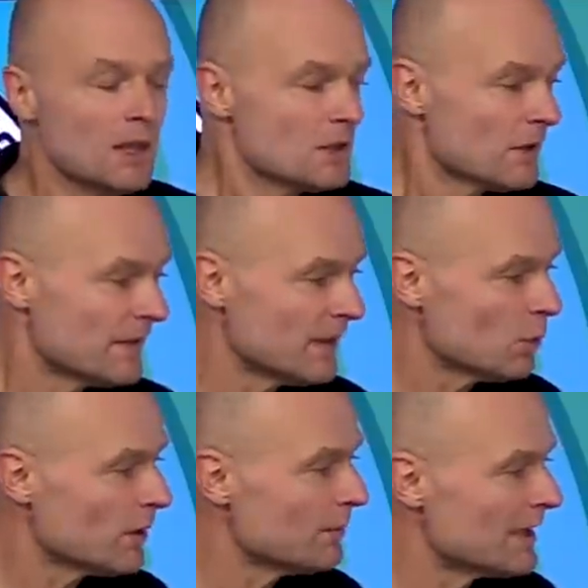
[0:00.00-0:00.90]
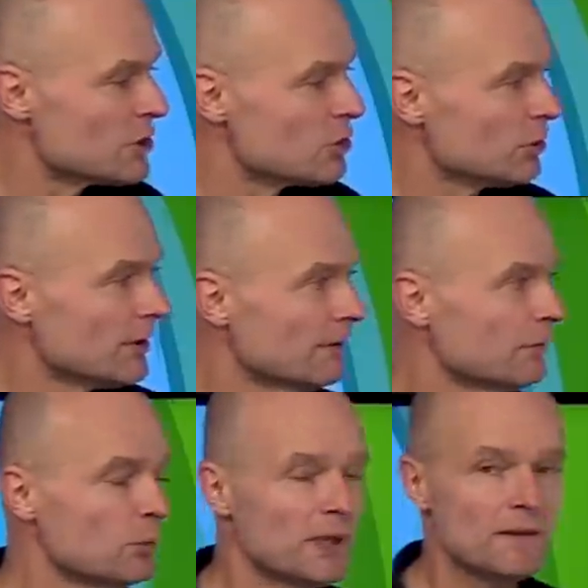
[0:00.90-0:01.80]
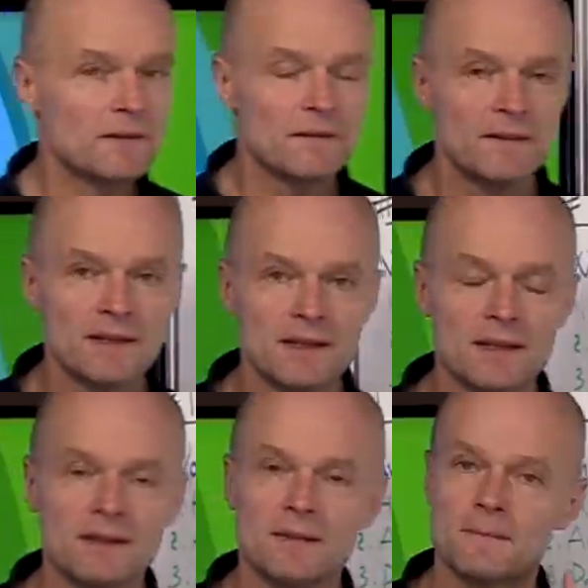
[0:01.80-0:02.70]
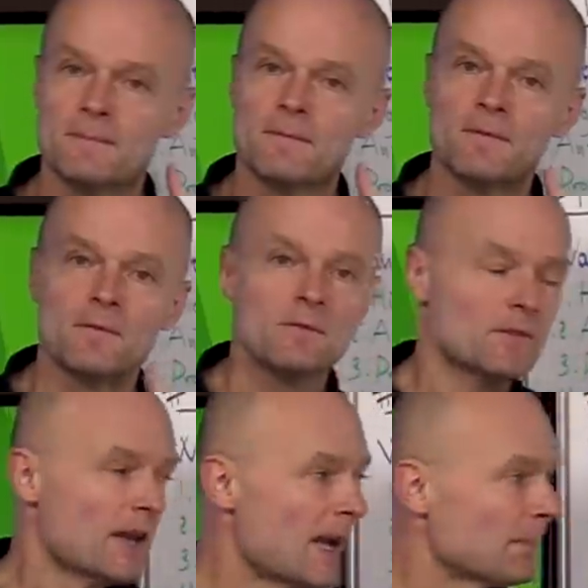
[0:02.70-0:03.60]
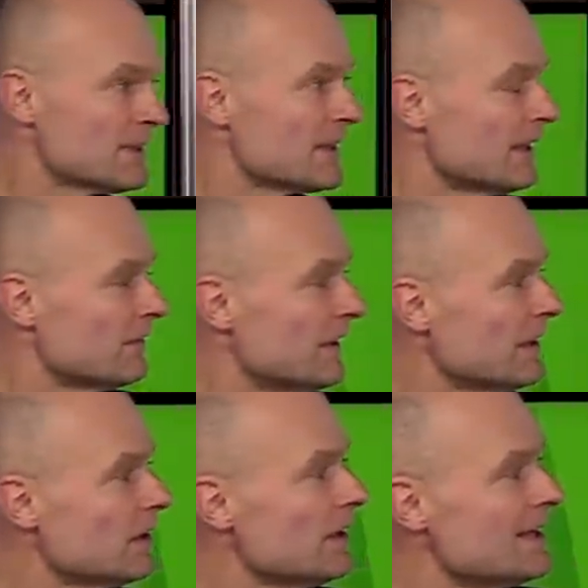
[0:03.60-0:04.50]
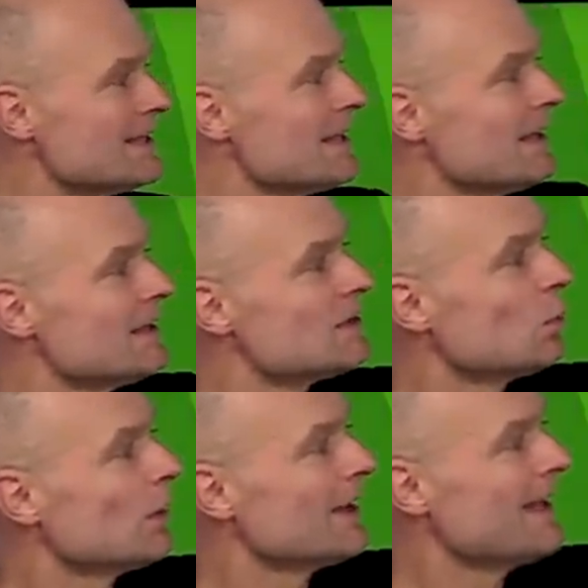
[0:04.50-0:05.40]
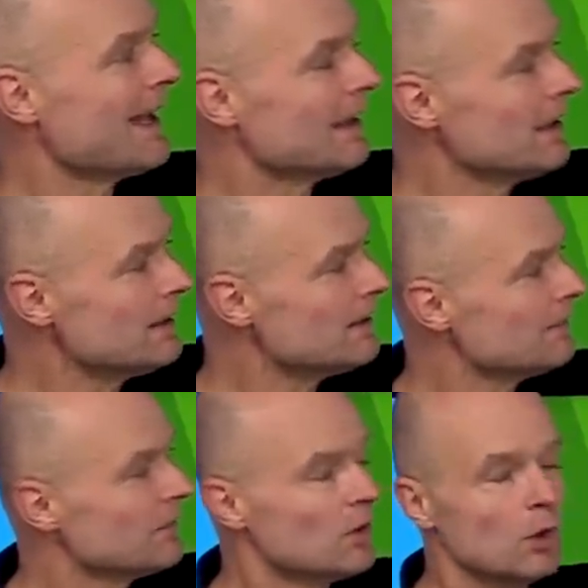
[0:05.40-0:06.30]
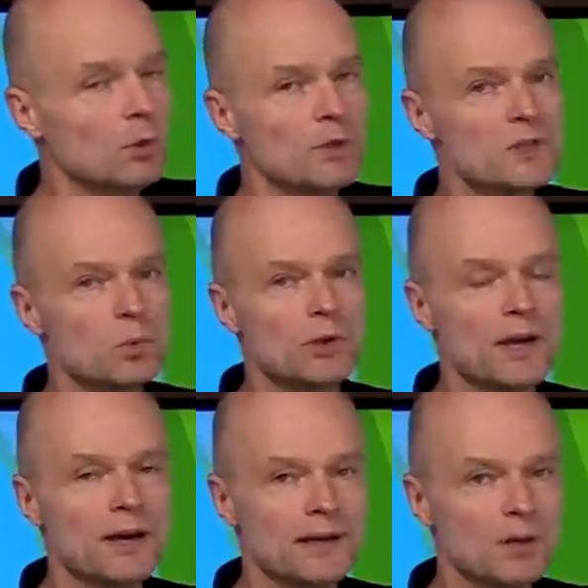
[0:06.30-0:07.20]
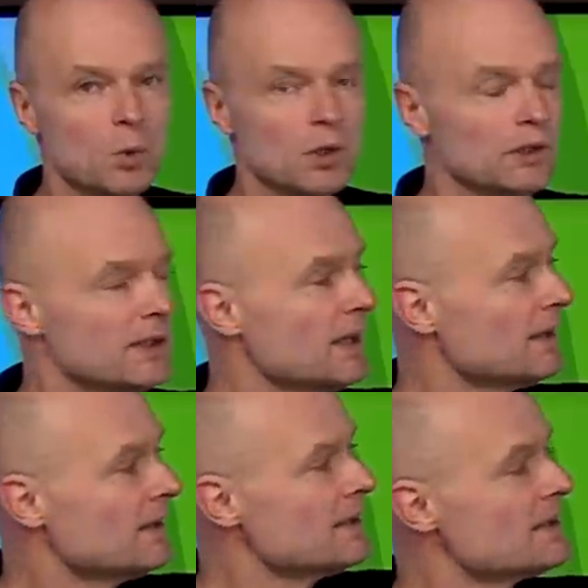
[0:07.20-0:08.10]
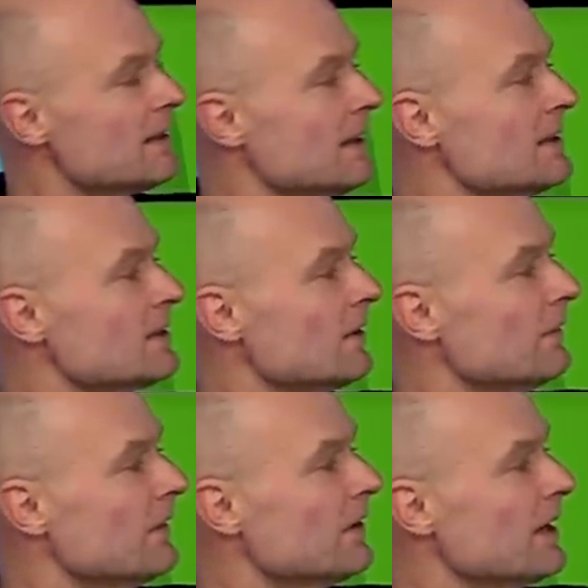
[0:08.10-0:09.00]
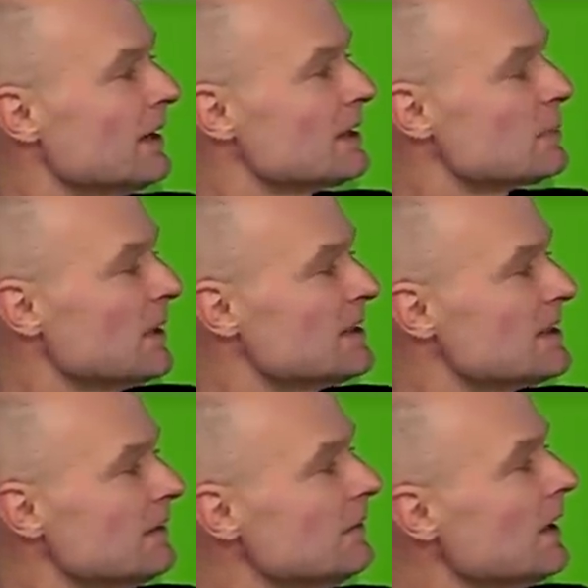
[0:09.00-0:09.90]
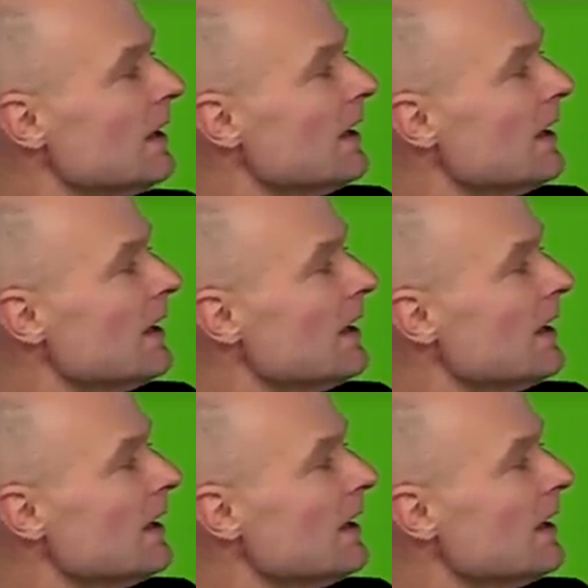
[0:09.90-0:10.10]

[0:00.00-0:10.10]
So the thing you want to make sure of with the apple cider vinegar is that it's organic. You always want high quality, and these things are very inexpensive.